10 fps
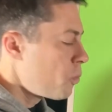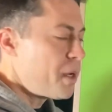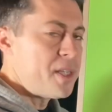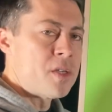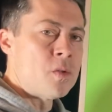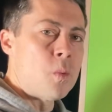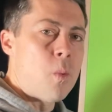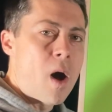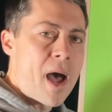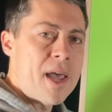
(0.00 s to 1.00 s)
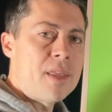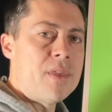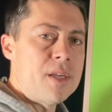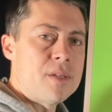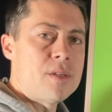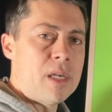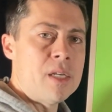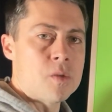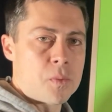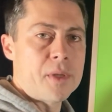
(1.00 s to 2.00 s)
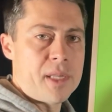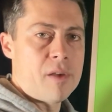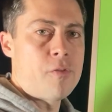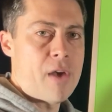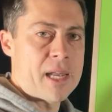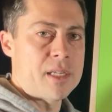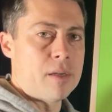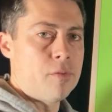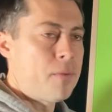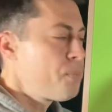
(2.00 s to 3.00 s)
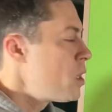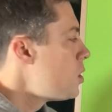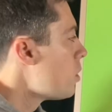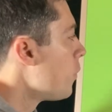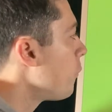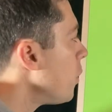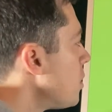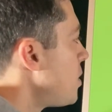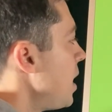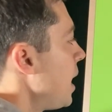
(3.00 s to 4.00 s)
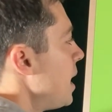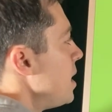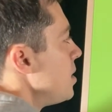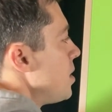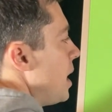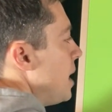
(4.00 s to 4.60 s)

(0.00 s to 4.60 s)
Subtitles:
reasons why this is really effective. The first thing is